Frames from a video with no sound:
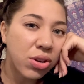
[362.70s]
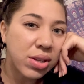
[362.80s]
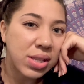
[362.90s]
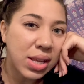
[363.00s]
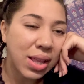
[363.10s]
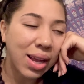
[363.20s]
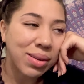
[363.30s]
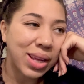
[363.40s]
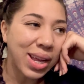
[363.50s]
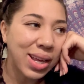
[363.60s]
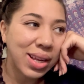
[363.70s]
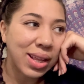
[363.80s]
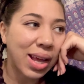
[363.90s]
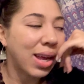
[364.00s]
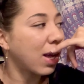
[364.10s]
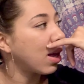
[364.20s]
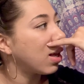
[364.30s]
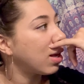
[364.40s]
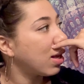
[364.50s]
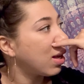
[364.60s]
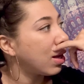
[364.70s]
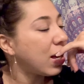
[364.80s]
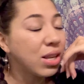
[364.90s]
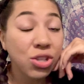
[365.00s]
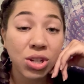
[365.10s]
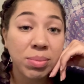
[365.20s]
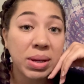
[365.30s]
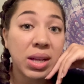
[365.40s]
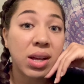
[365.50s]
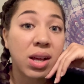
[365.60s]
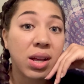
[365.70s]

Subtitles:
see, like, dang, like, it took me,